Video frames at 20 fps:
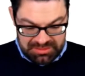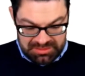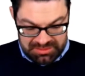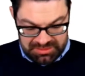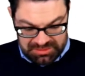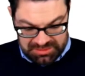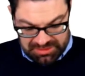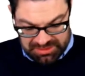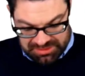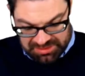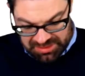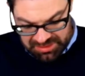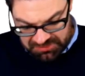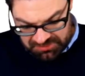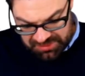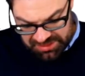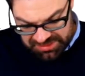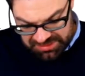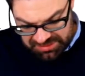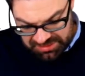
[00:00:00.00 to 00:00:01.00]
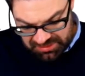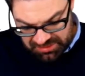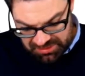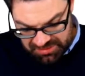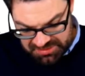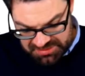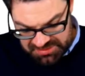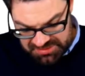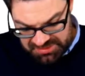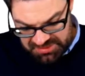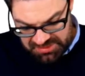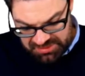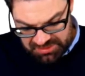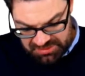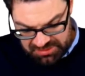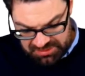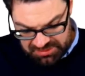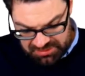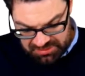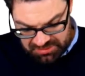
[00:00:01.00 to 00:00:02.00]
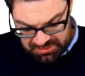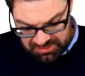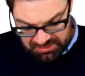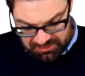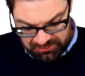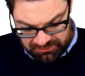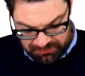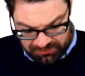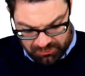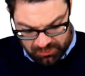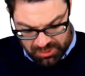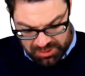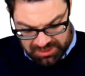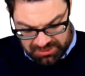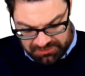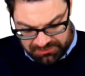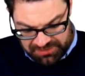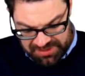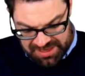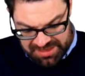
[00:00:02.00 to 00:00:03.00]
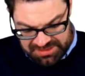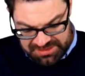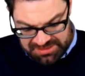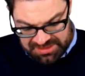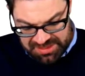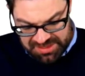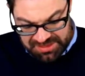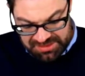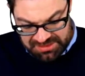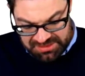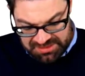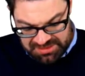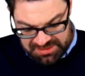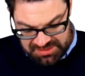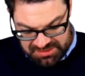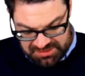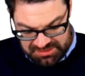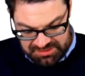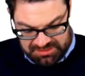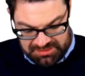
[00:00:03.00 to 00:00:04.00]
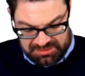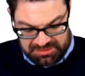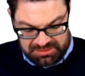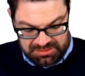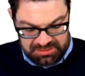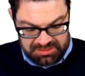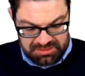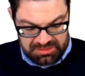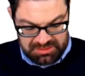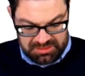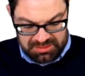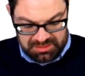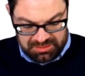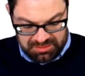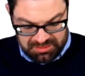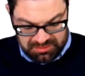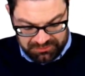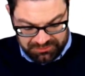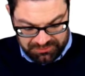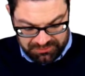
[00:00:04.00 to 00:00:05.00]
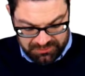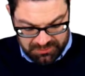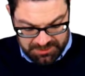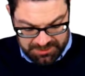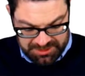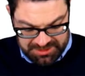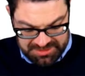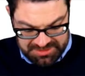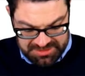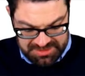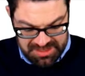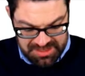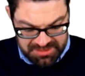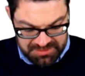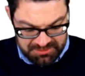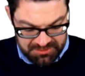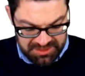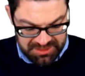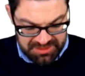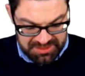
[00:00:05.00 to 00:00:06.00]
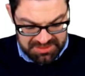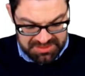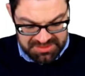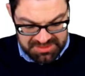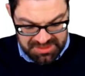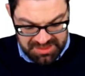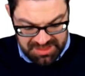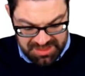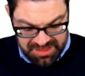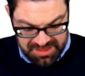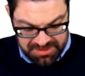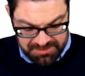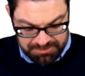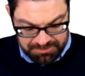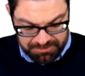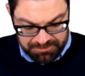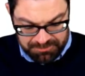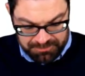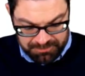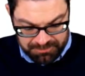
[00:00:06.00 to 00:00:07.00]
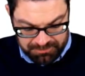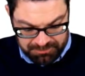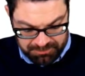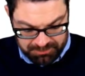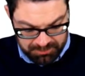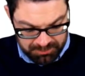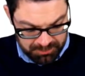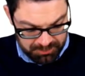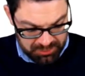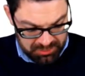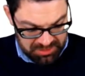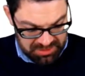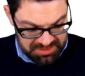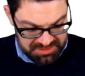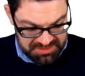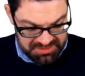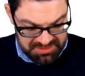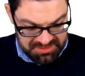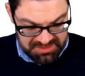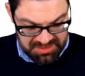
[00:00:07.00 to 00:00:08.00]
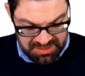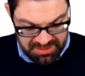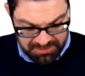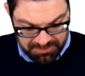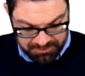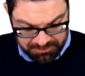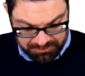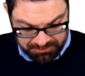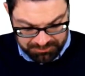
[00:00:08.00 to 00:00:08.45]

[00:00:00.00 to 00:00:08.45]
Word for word: the deadweight loss for the flat tax, what is that? Well, it's A plus C.